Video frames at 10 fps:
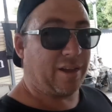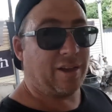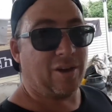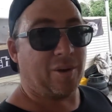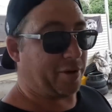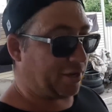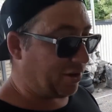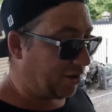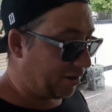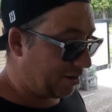Oh my
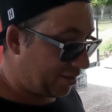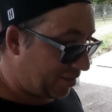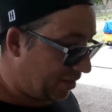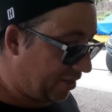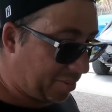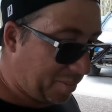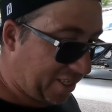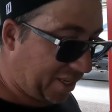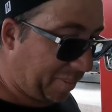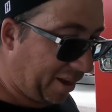God, it's
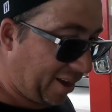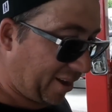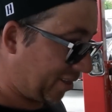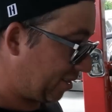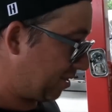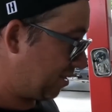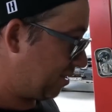missing parts.